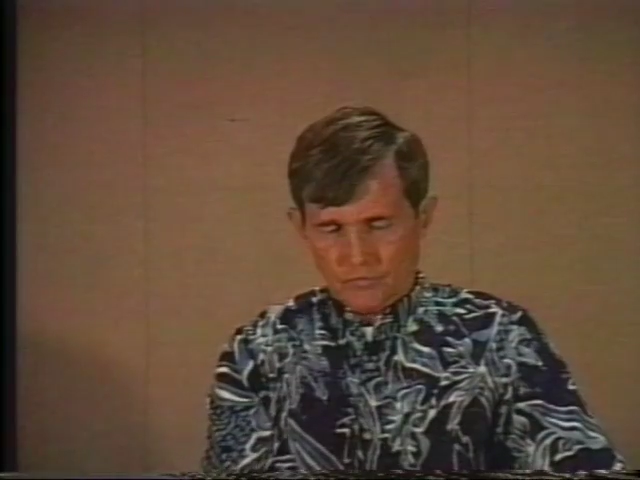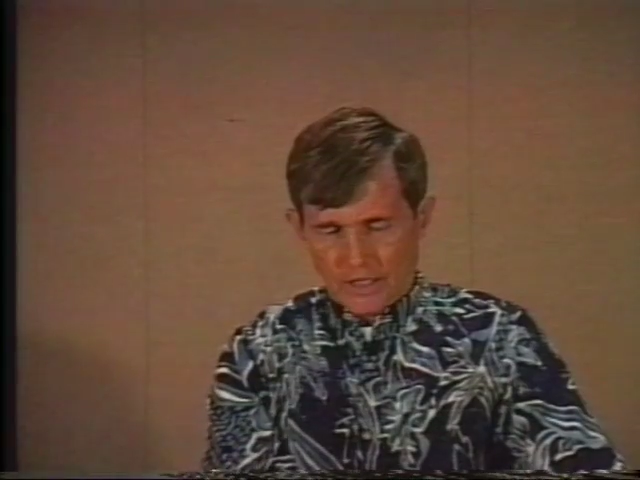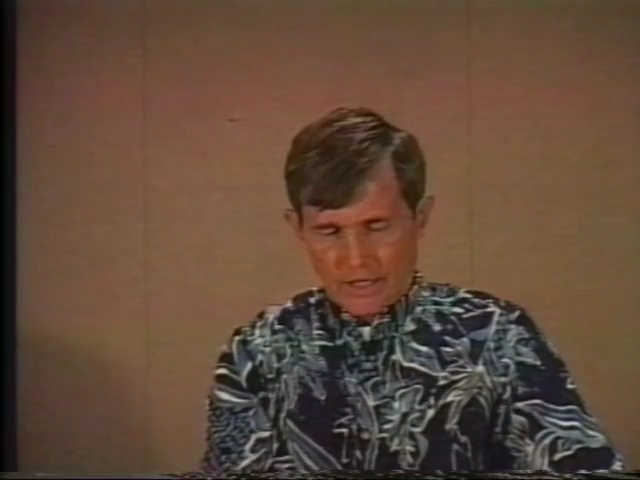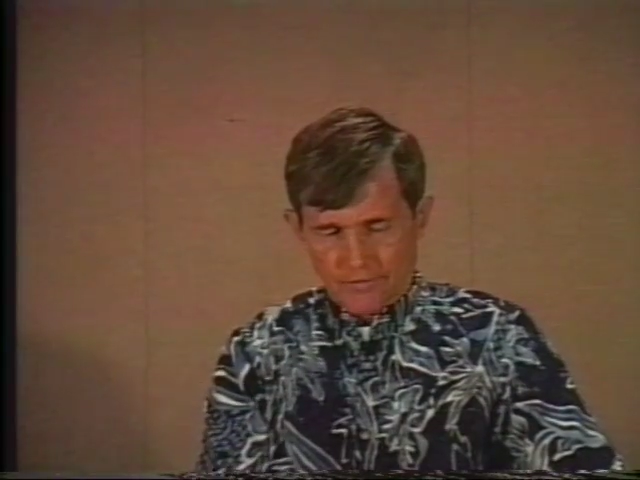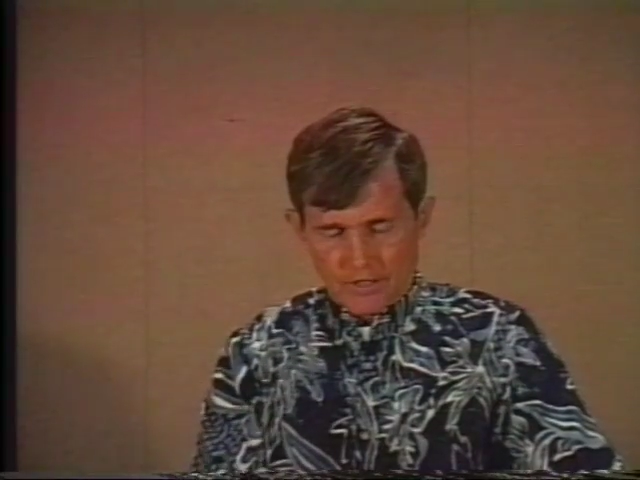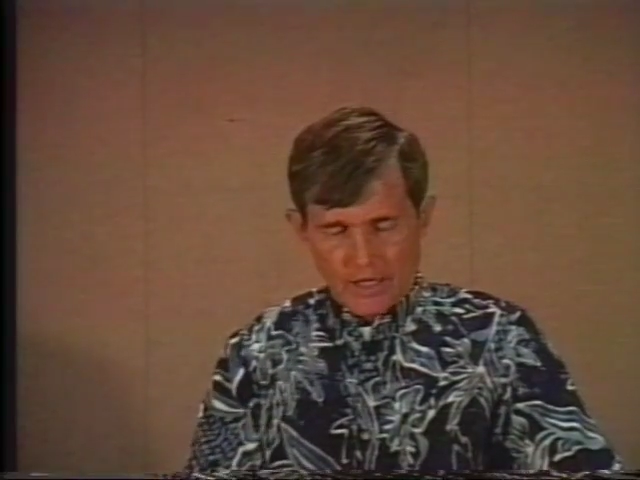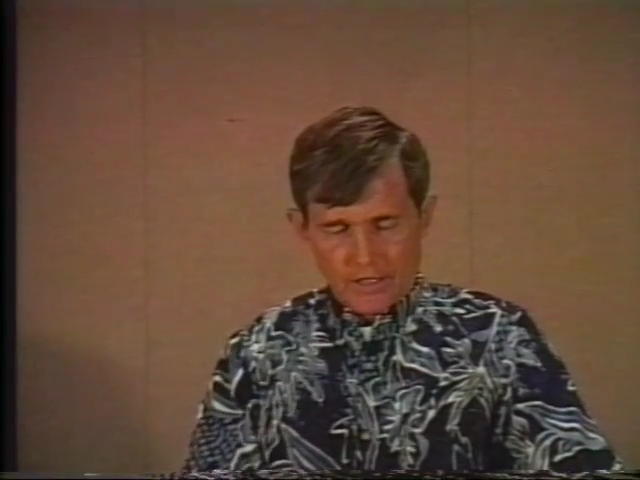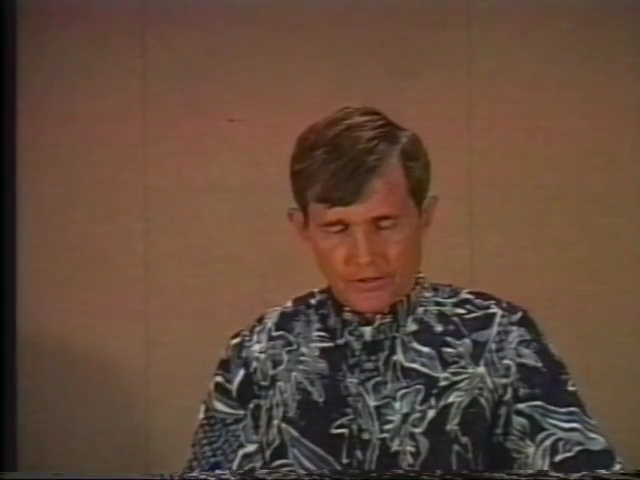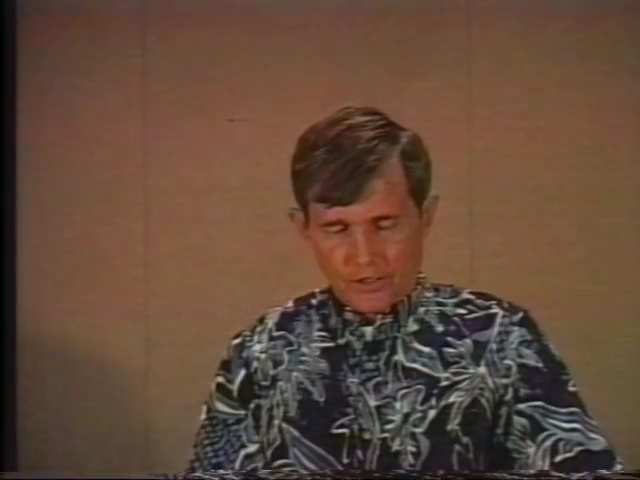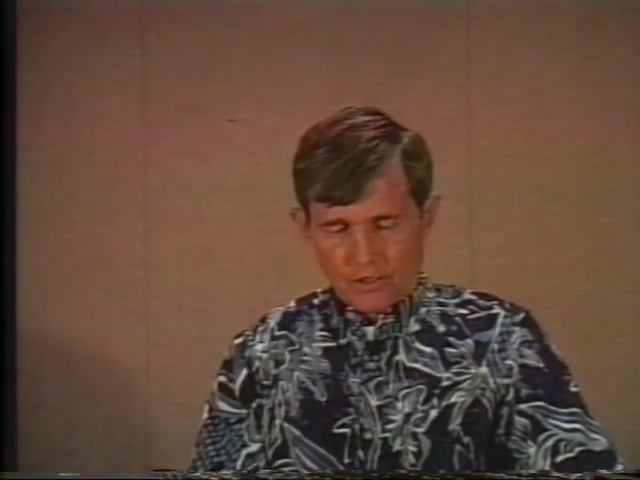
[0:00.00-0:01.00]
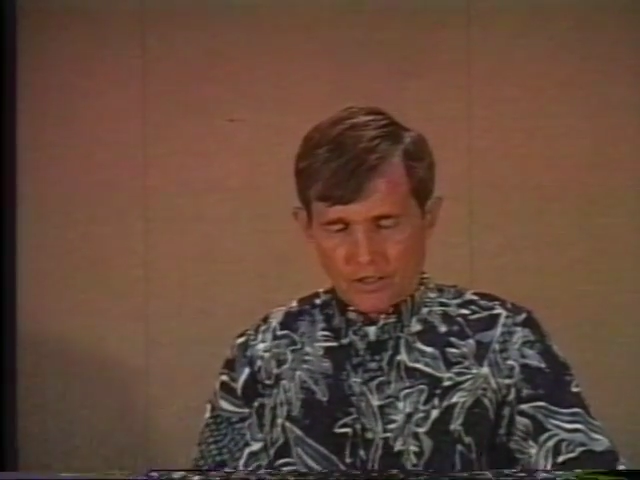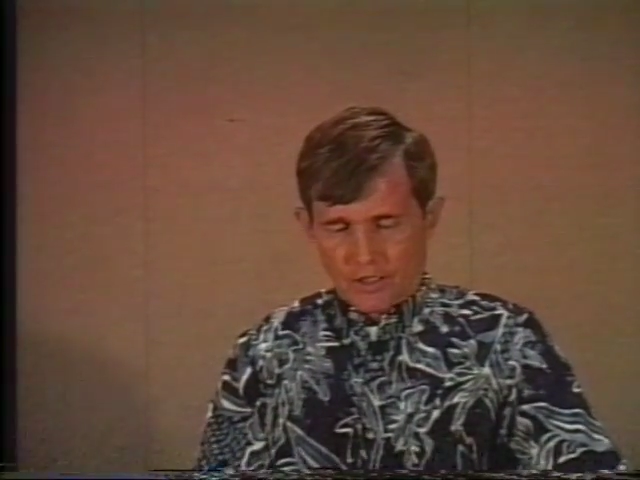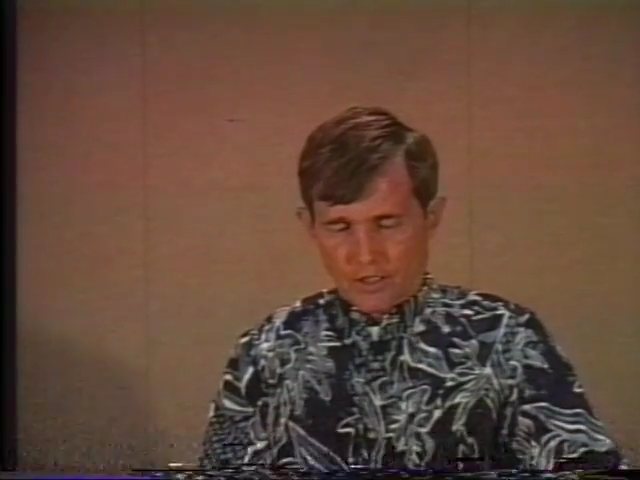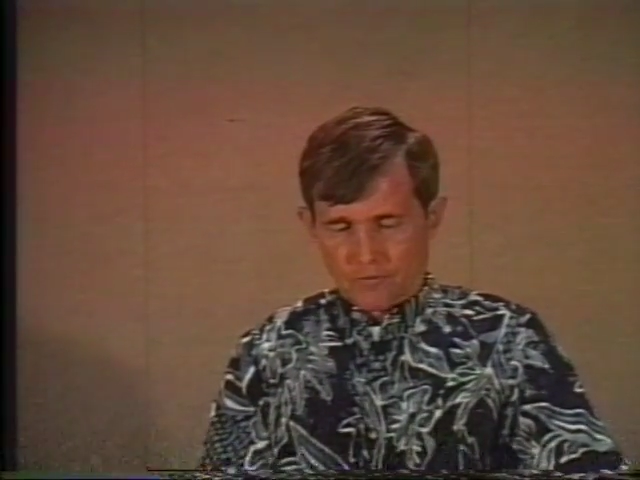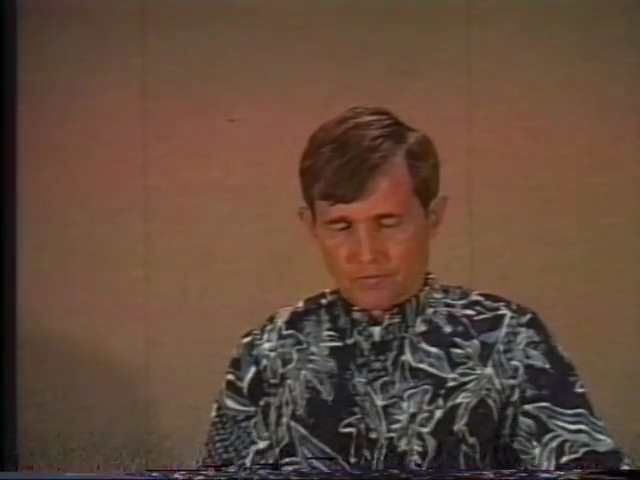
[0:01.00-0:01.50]
And I've got it there
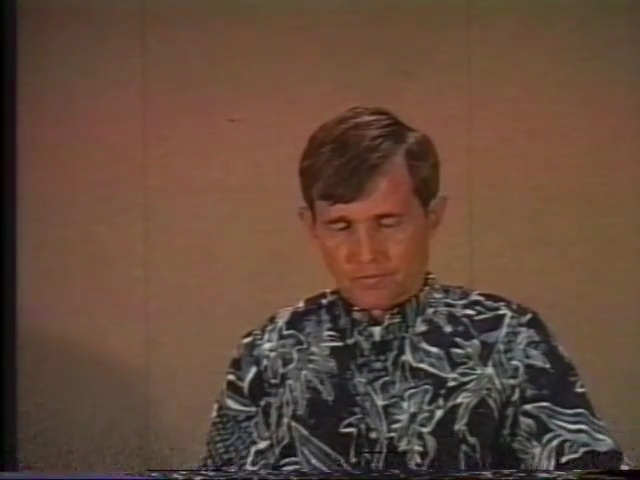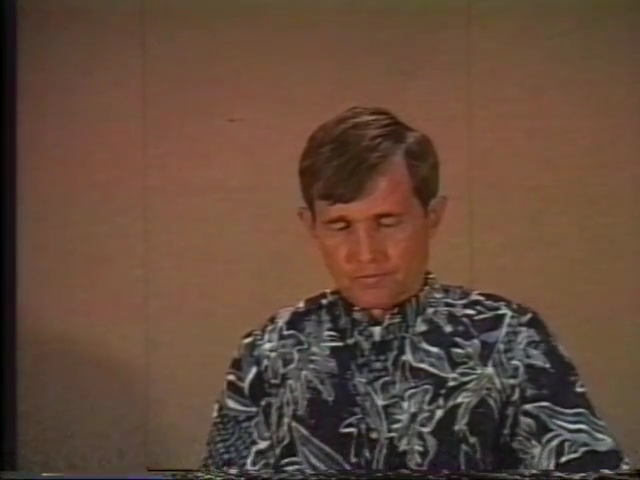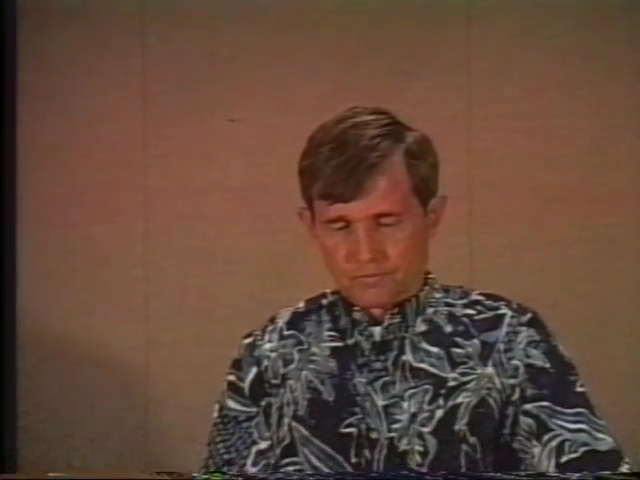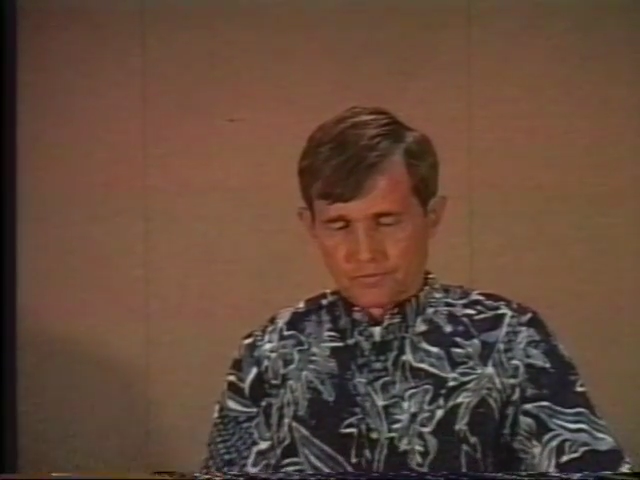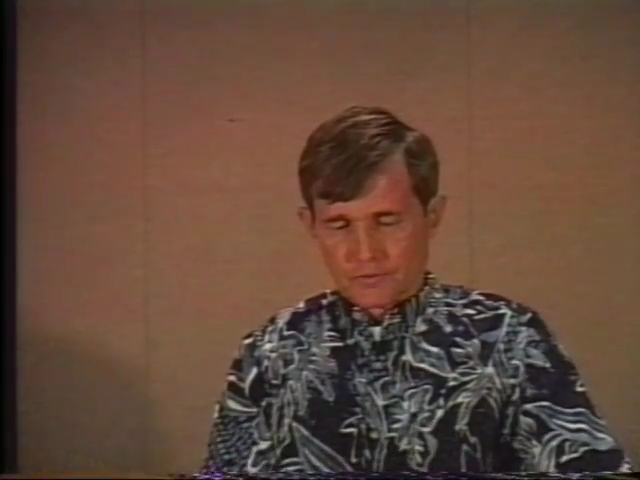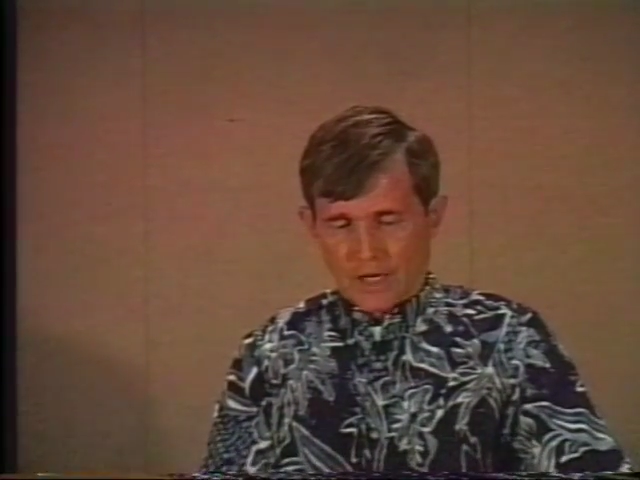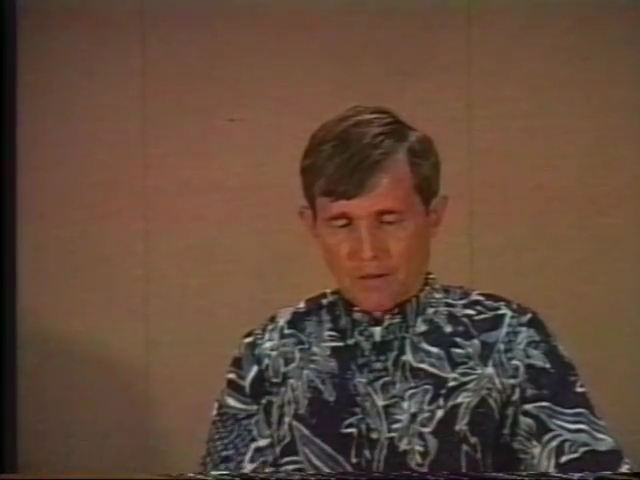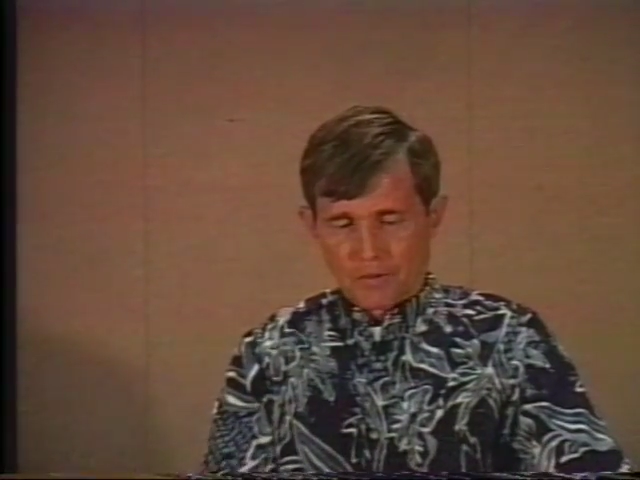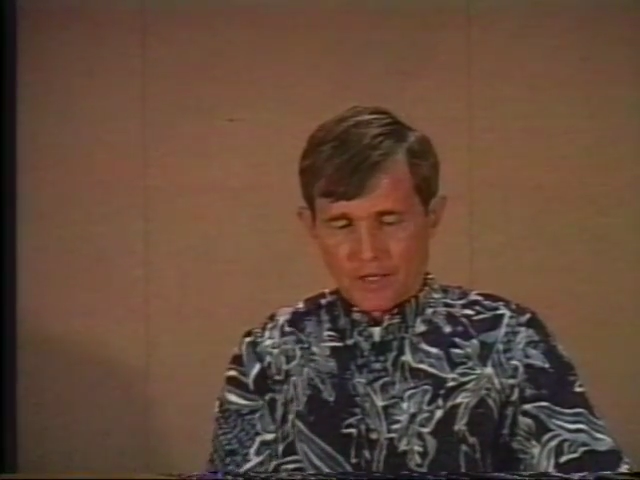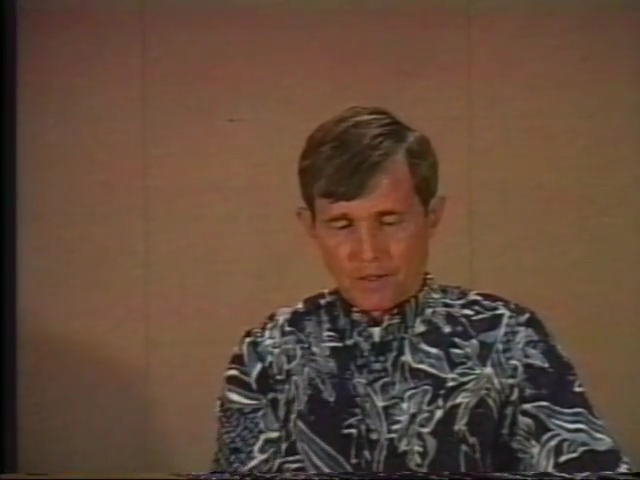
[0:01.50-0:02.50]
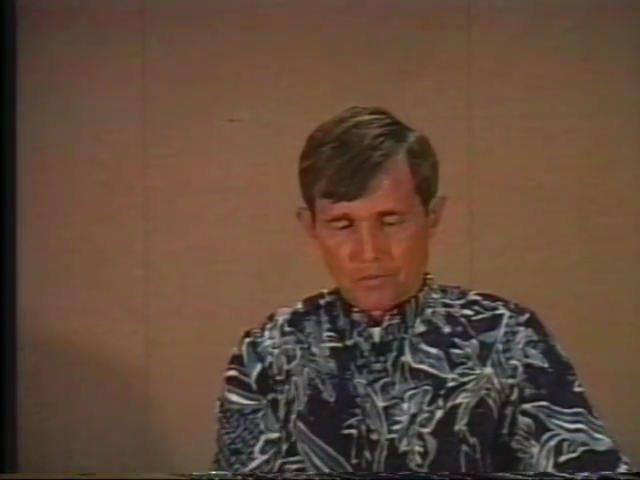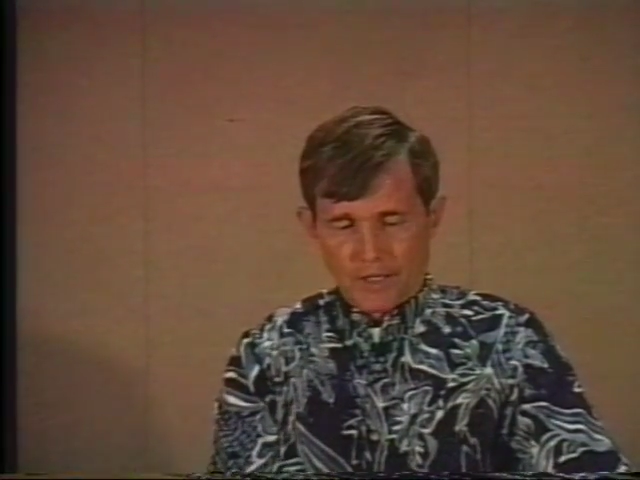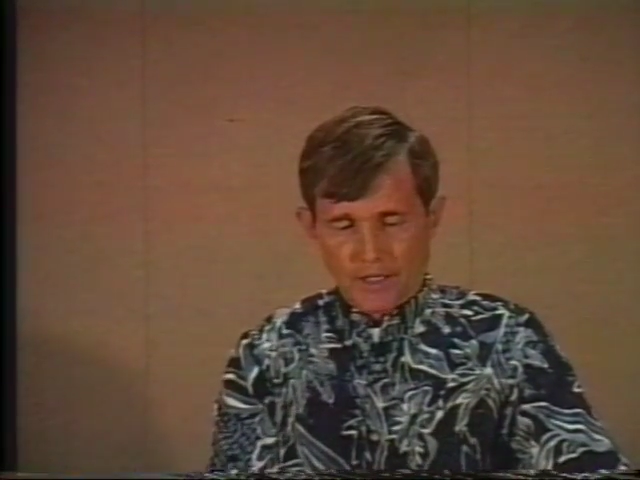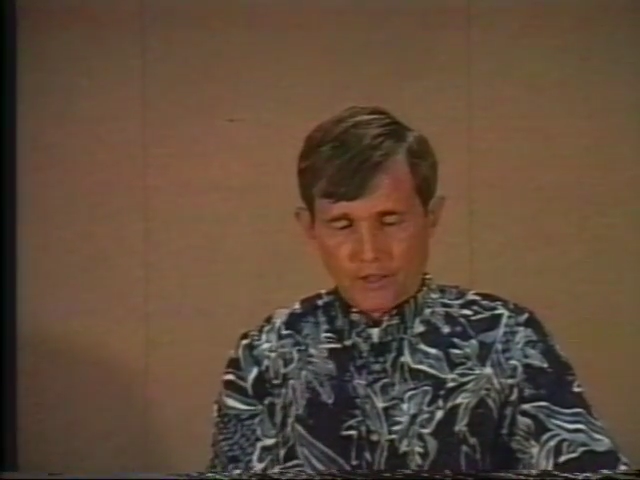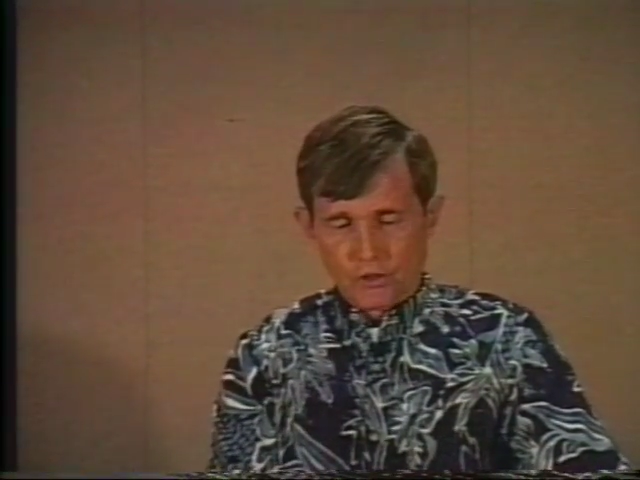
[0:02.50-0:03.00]
on the top of that
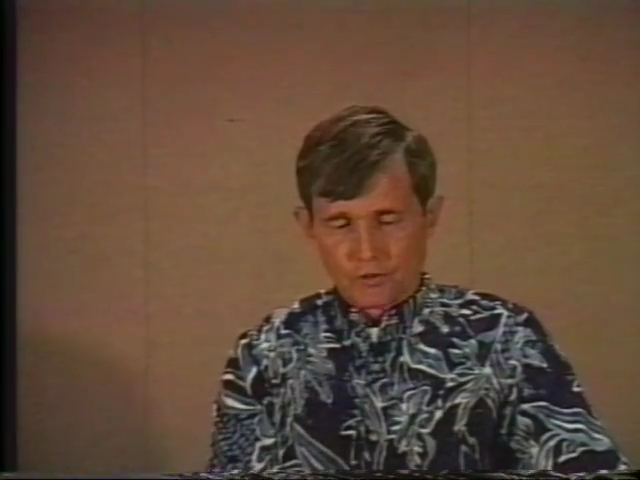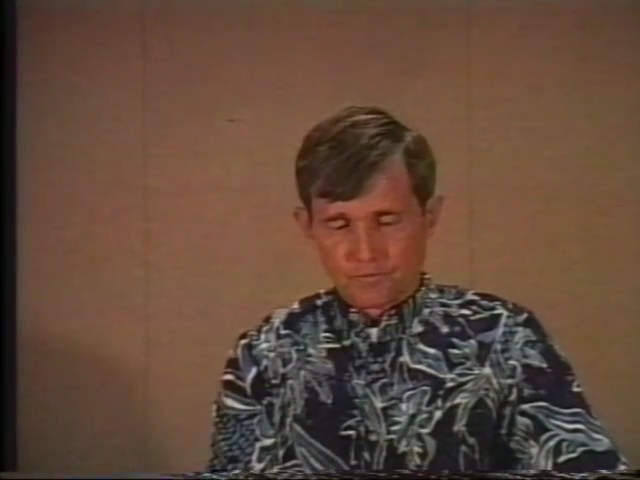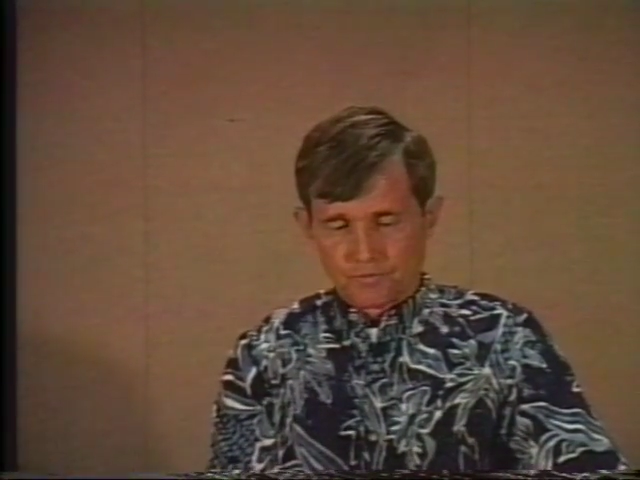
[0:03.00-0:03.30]
page